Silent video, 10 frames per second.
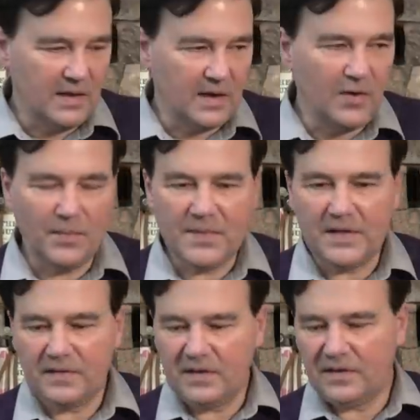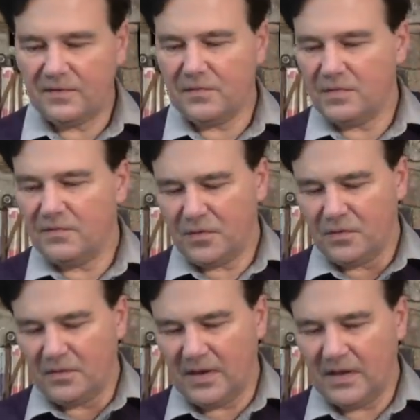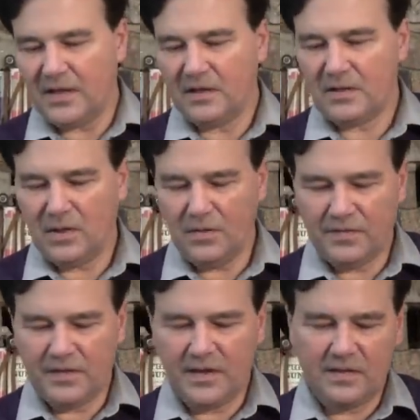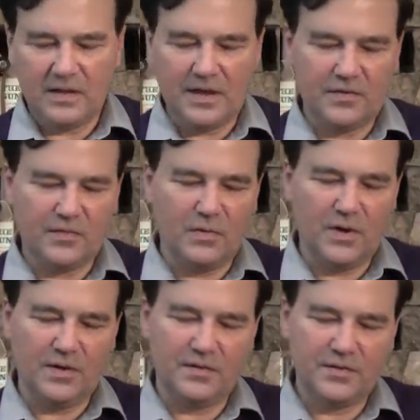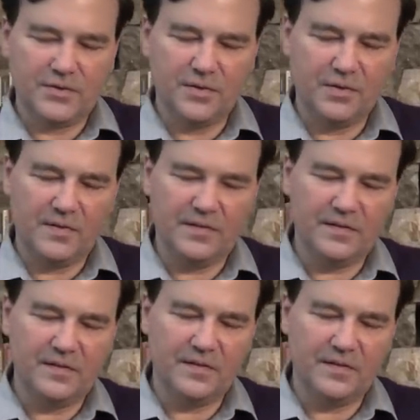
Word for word: I hope that's a decent review. And in closing, I just wanted to show you this is